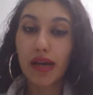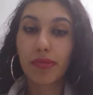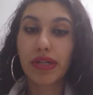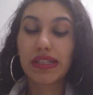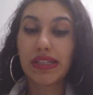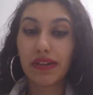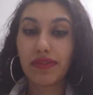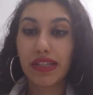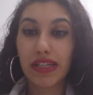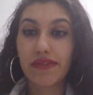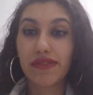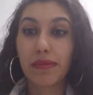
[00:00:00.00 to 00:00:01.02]
but it
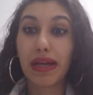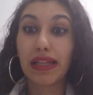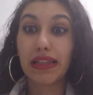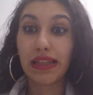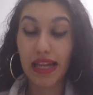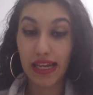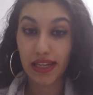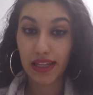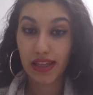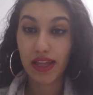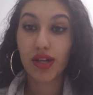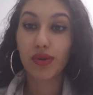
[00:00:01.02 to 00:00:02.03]
definitely gives them
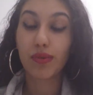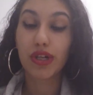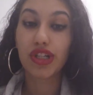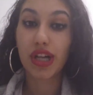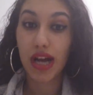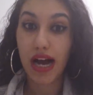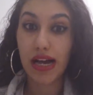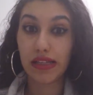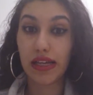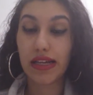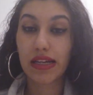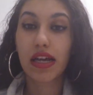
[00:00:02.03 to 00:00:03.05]
length, which I
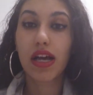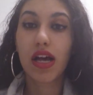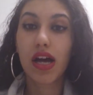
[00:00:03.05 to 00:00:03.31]
like.